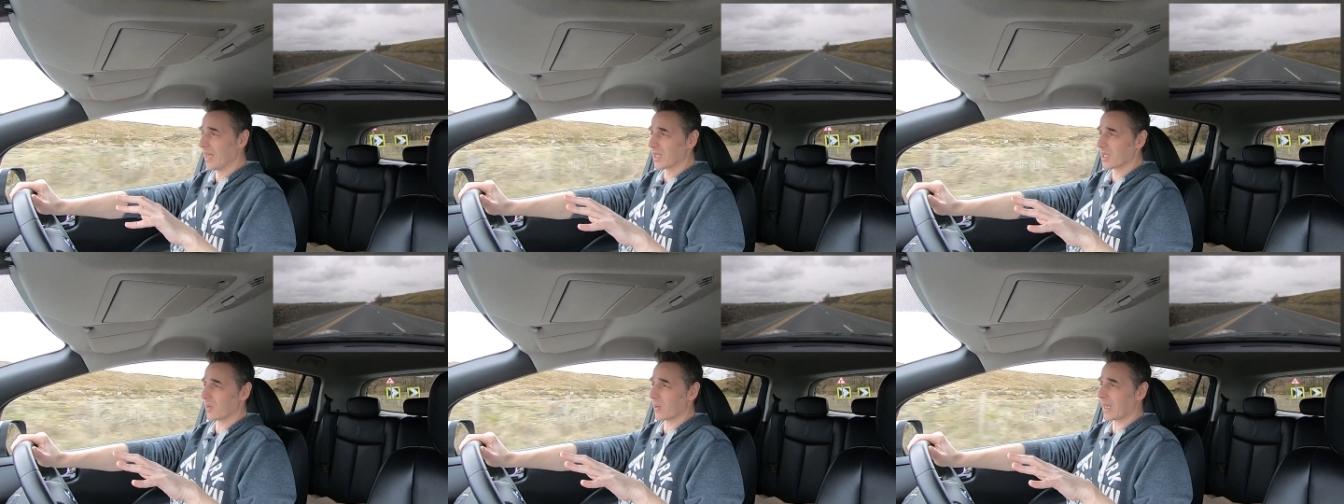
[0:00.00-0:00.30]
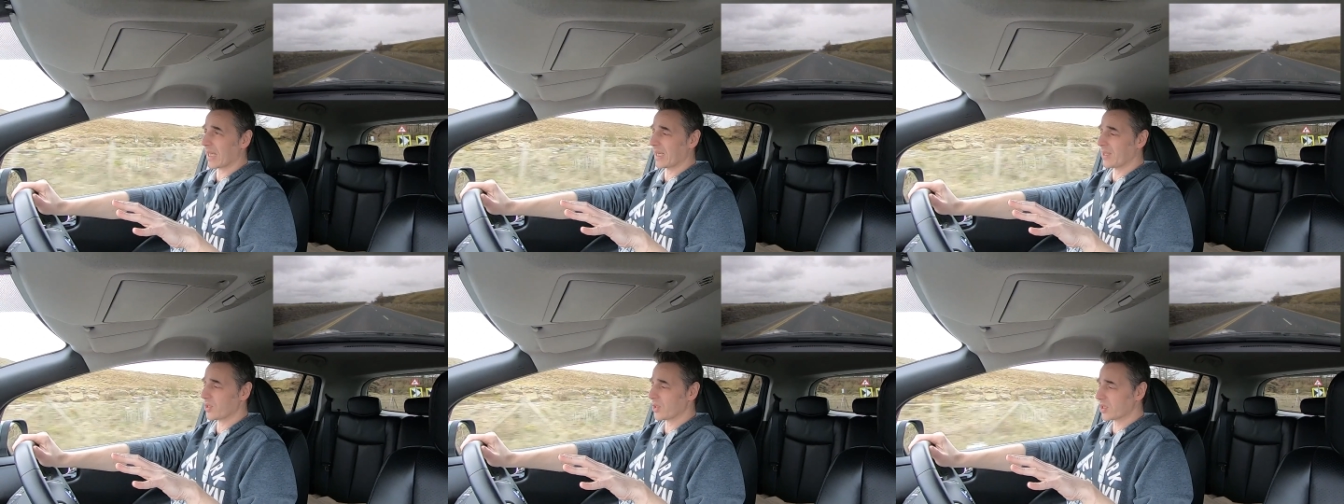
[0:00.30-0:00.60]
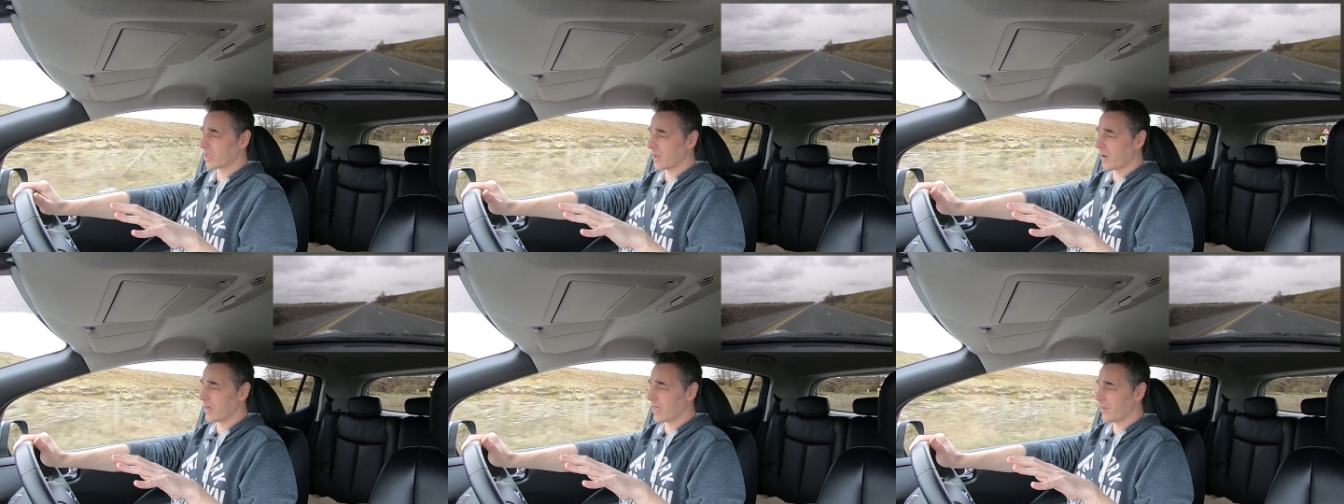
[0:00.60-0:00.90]
So again,
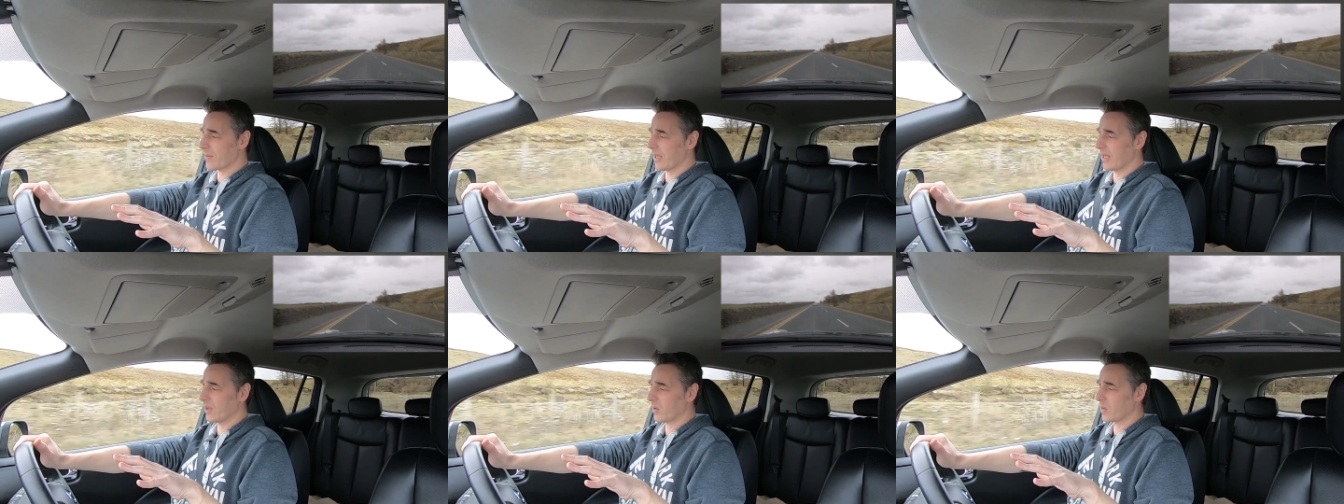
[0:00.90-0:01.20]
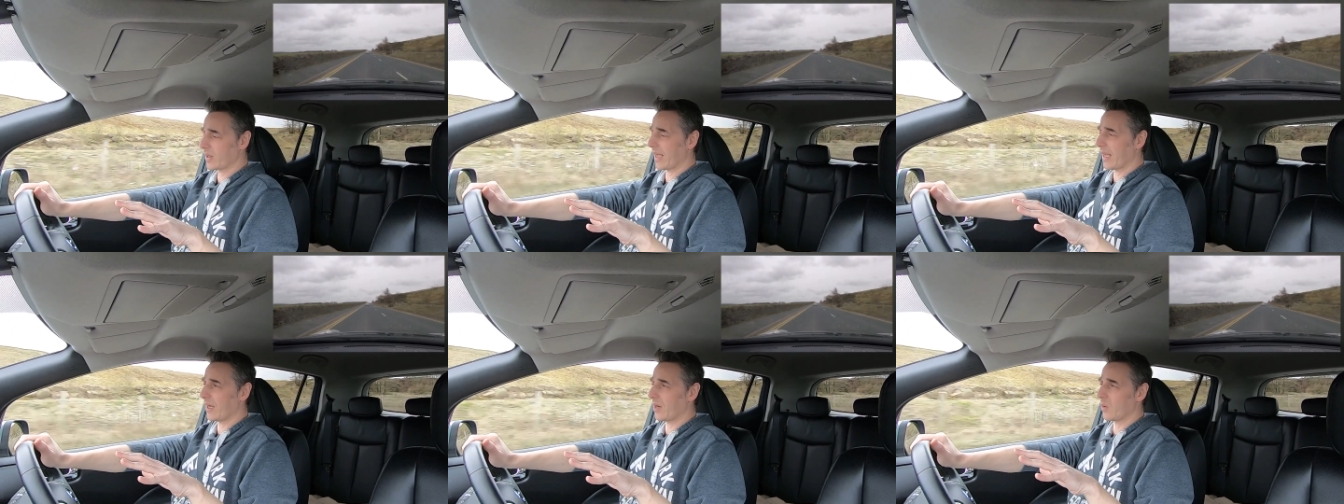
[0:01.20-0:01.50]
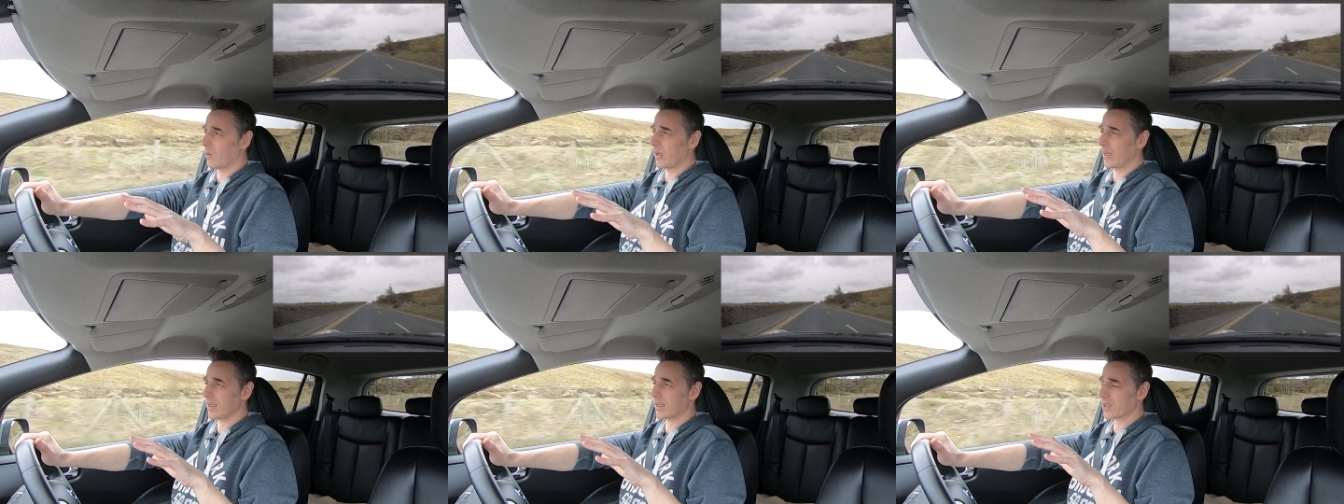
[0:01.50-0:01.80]
just going up the hill
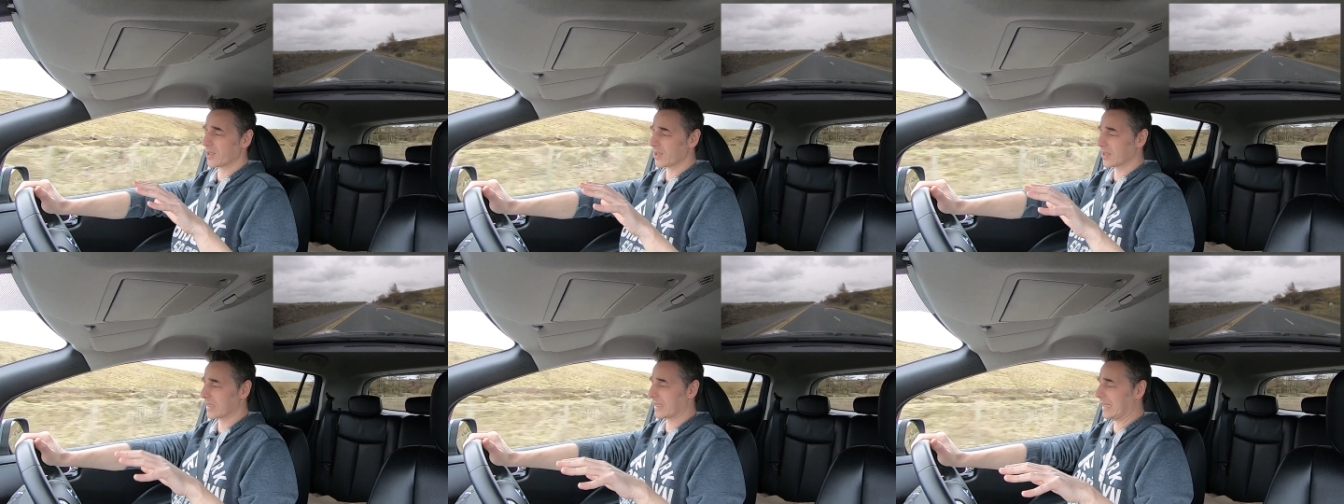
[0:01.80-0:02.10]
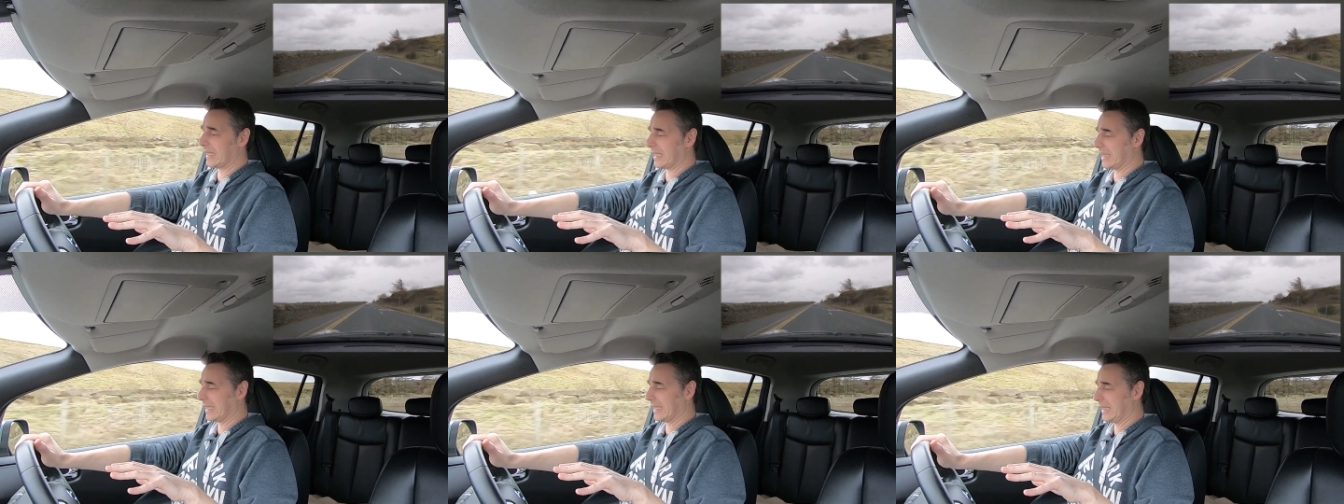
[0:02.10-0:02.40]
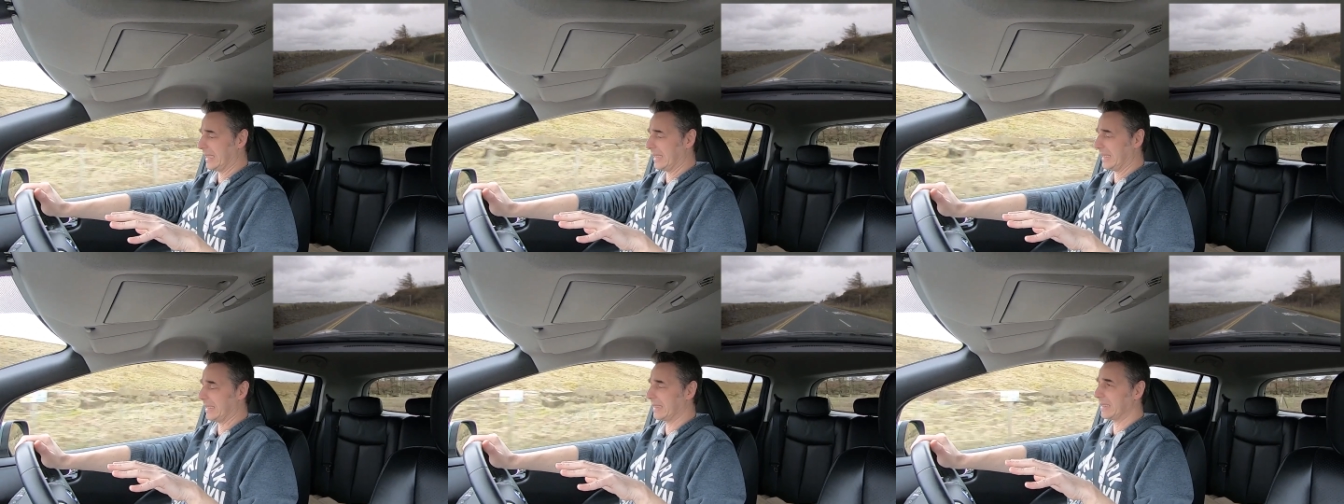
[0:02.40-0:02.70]
now, we're still
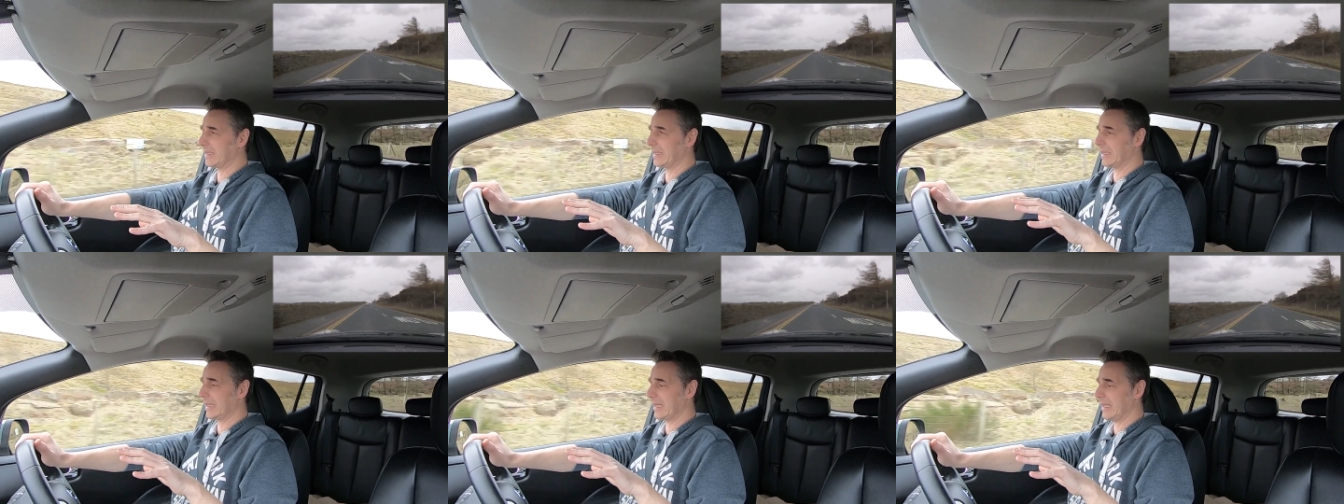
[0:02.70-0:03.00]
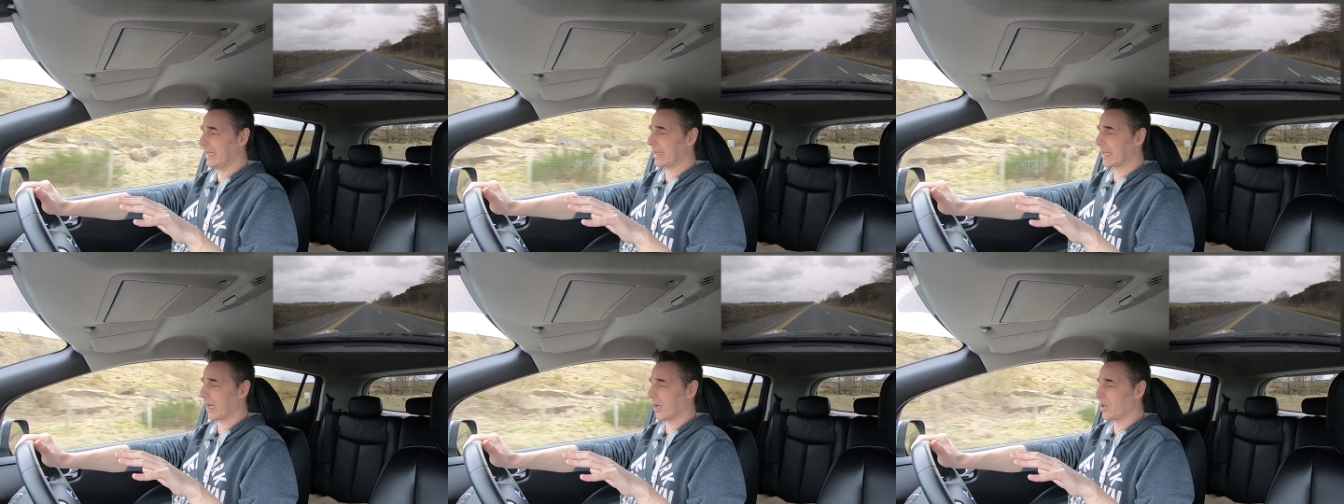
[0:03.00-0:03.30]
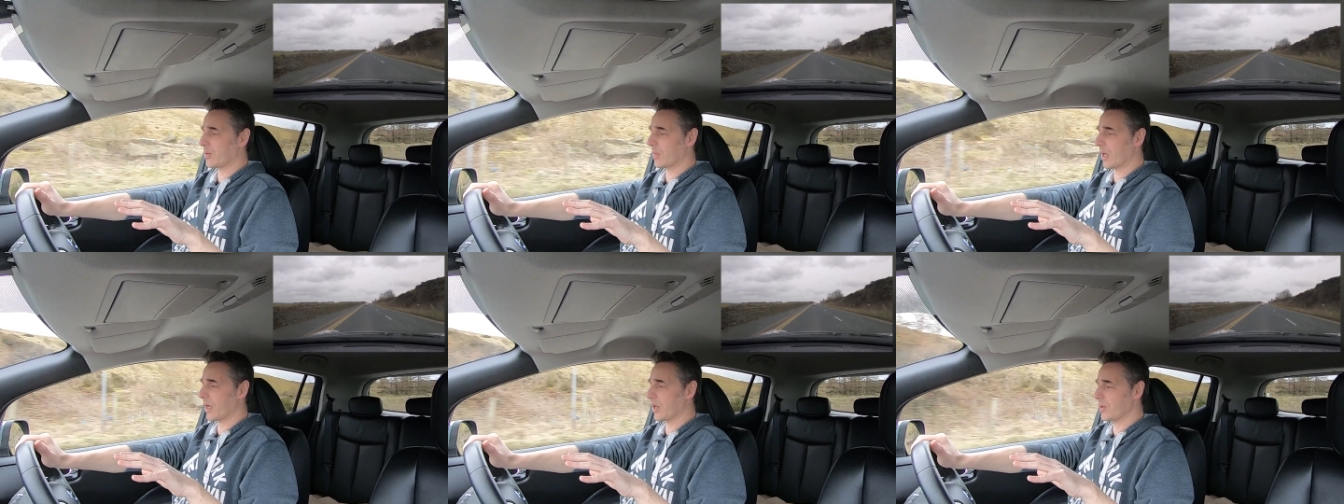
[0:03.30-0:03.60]
in
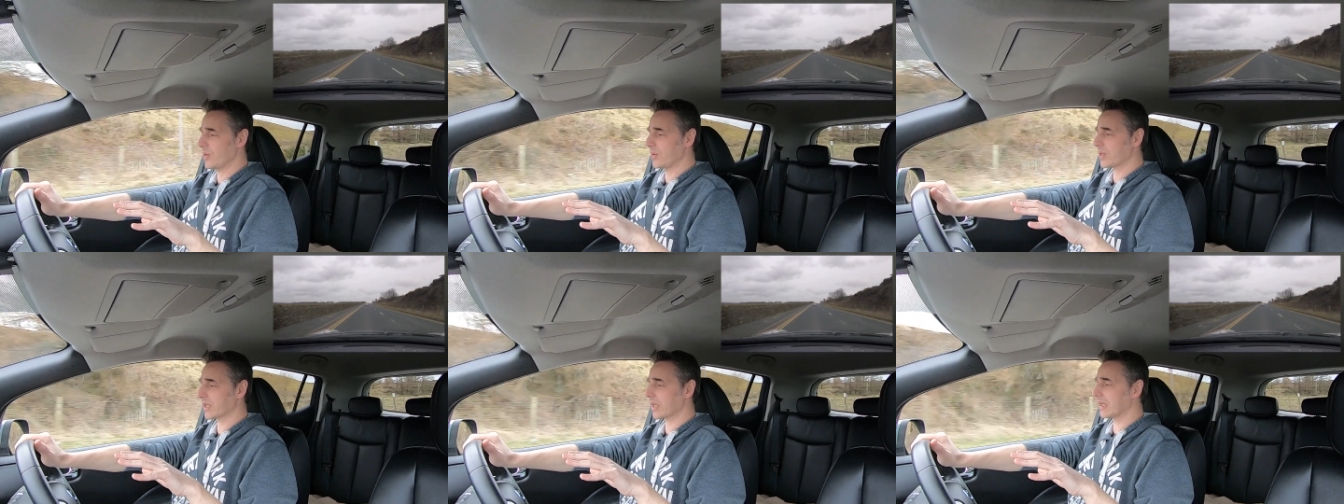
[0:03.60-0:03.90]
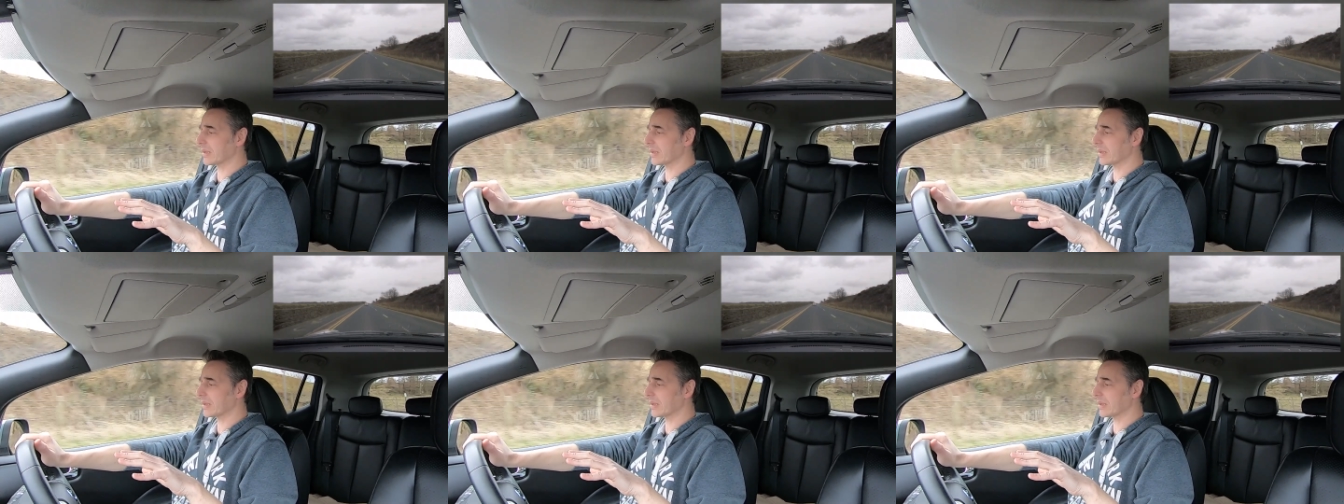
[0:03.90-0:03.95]
eco mode,